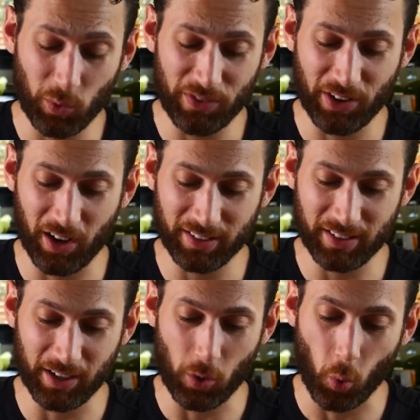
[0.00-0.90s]
We've got
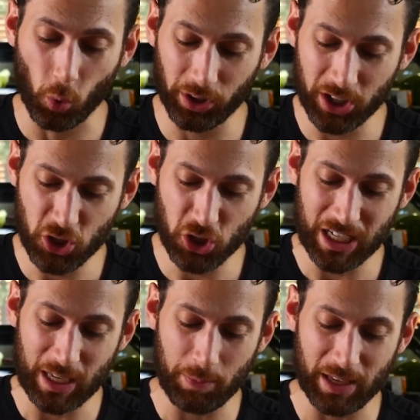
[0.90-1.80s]
an orange
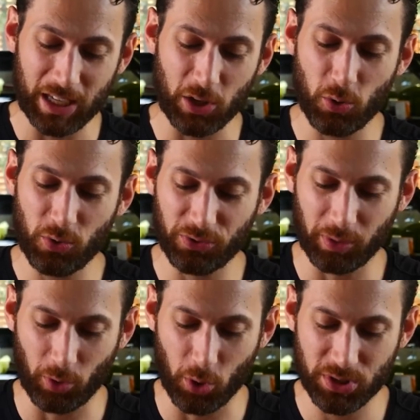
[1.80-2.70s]
TPU
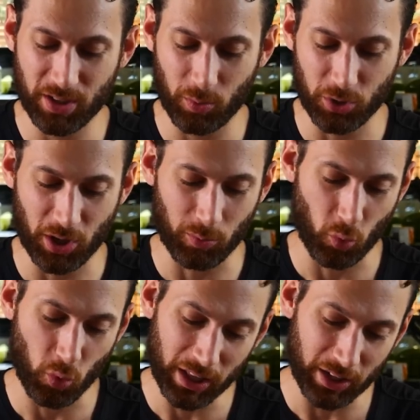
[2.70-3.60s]
from Rosa, which I'm
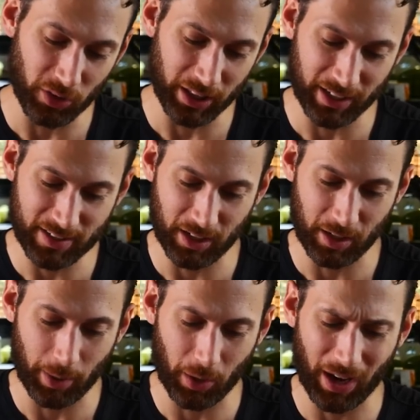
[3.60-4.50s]
really, really excited
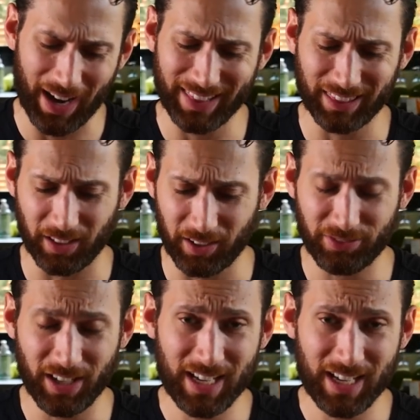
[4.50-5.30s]
about. I love